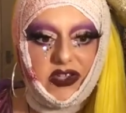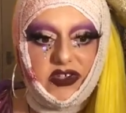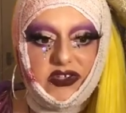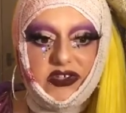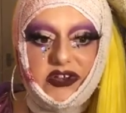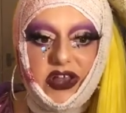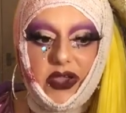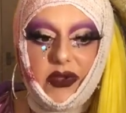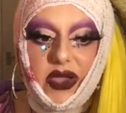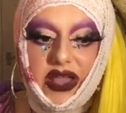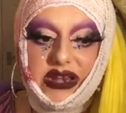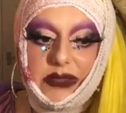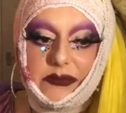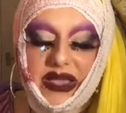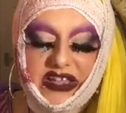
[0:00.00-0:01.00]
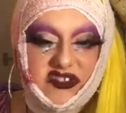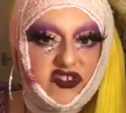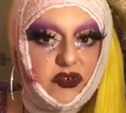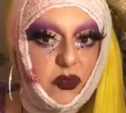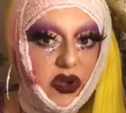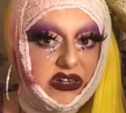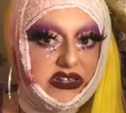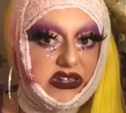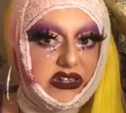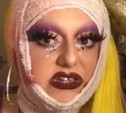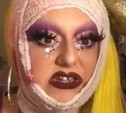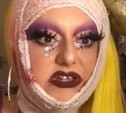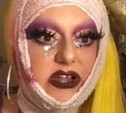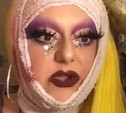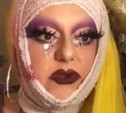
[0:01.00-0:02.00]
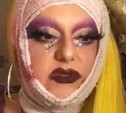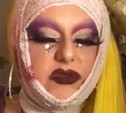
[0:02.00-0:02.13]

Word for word: You know, and it makes you wonder, you know,